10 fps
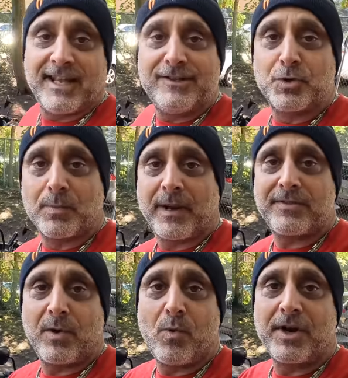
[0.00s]
any tour pack
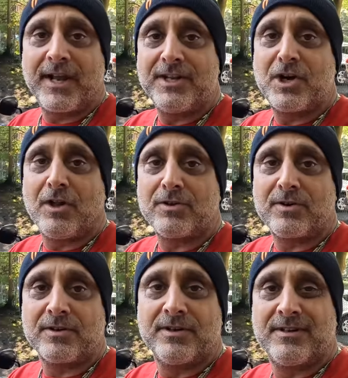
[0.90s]
they want, any
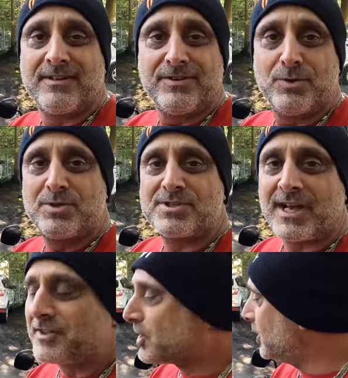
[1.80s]
color. You
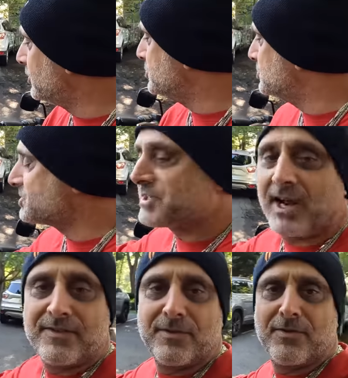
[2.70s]
decide the color, you
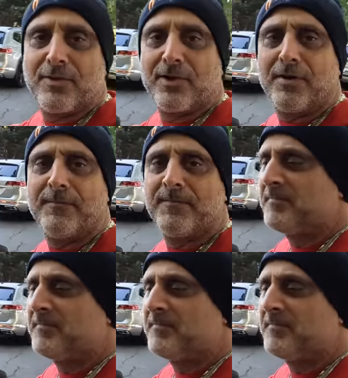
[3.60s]
decide the